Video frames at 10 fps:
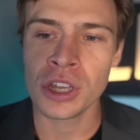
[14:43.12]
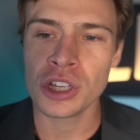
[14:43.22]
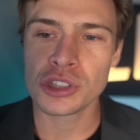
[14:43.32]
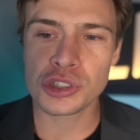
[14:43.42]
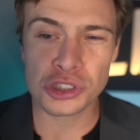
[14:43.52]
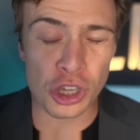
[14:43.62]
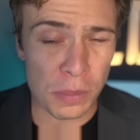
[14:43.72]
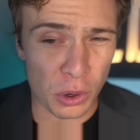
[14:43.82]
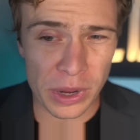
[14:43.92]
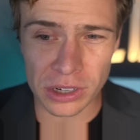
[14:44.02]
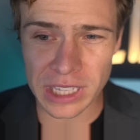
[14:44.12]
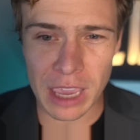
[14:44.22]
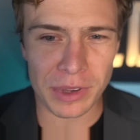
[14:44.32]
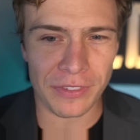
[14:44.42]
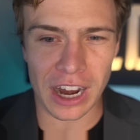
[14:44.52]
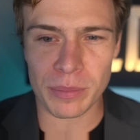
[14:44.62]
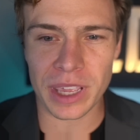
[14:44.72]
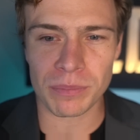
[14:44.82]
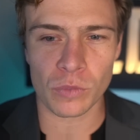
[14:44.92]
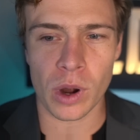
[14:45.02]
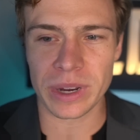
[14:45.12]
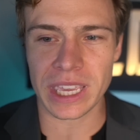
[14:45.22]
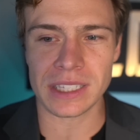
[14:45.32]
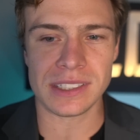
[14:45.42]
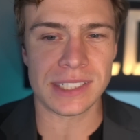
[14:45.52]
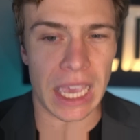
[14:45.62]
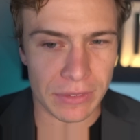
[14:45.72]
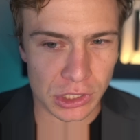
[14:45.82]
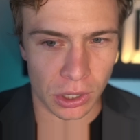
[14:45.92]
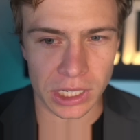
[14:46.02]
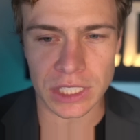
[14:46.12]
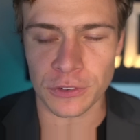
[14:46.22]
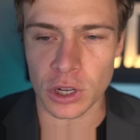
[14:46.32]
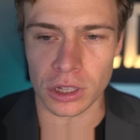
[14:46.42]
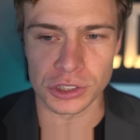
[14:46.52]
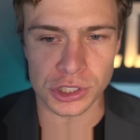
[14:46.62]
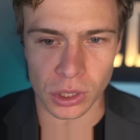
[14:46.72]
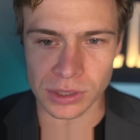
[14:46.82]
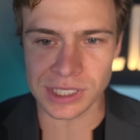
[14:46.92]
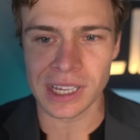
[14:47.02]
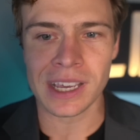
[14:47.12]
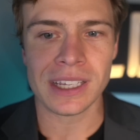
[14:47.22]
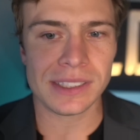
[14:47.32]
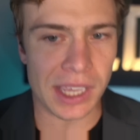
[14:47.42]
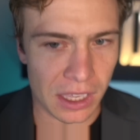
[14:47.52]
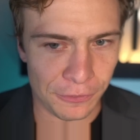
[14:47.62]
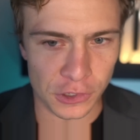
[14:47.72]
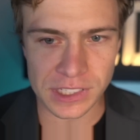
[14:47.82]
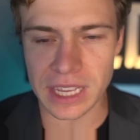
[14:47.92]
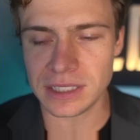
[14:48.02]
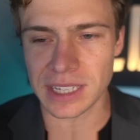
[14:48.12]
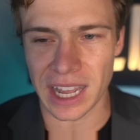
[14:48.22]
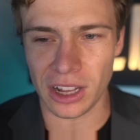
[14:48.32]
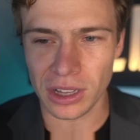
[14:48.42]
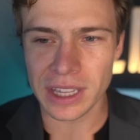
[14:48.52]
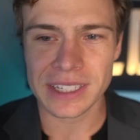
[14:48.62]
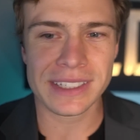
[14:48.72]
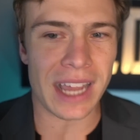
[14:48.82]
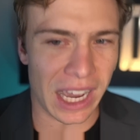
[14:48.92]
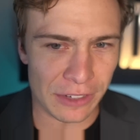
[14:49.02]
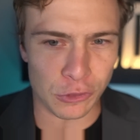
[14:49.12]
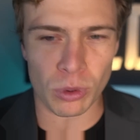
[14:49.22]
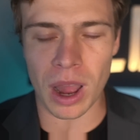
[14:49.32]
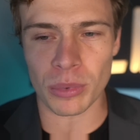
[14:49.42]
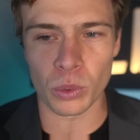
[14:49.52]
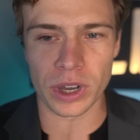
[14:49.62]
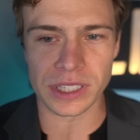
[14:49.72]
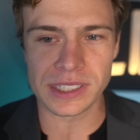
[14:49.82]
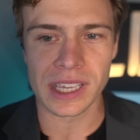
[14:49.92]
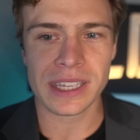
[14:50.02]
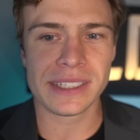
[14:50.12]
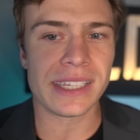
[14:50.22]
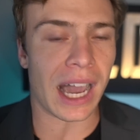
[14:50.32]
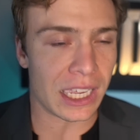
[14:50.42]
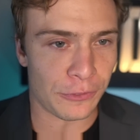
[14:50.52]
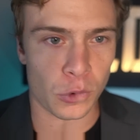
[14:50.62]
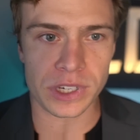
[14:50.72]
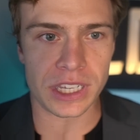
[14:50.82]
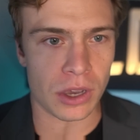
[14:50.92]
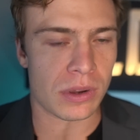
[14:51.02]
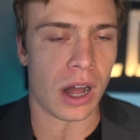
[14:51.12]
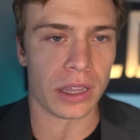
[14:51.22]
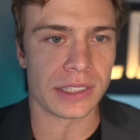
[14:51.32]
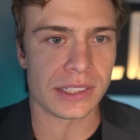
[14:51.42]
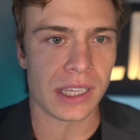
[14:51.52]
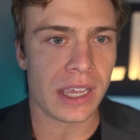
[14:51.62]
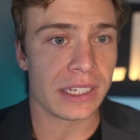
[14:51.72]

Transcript: Super weird game environment where we get seven targets for Dalton Schultz, ten for Tank Dell, nine for Robert Woods, nine for Nico Collins.